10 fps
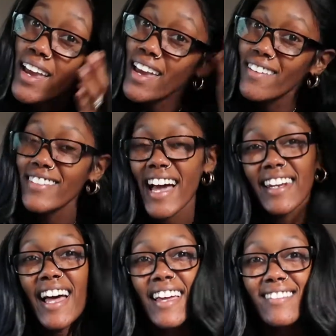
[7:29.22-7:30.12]
if
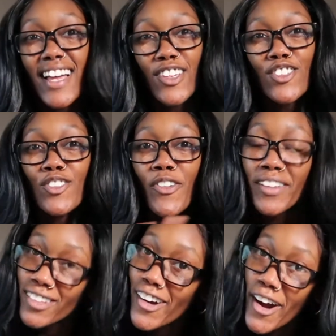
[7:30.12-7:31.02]
y'all using
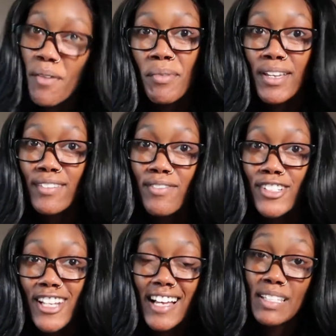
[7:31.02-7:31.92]
regular ground beef
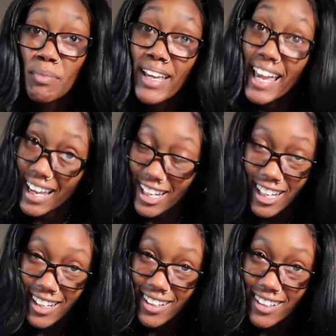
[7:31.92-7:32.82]
with y'all
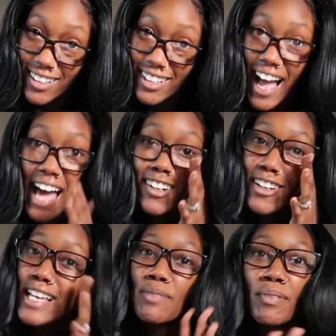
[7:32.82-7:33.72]
spaghetti, I know
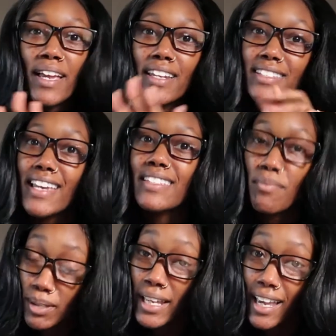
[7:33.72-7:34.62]
y'all spaghetti tasting
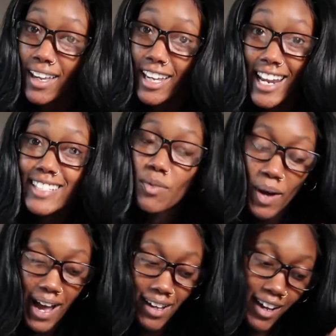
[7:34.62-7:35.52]
bland, and that's
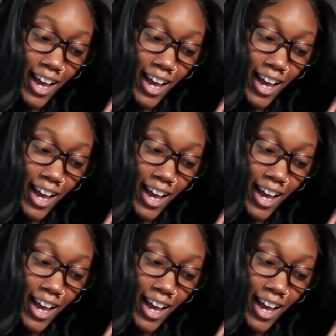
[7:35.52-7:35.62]
why.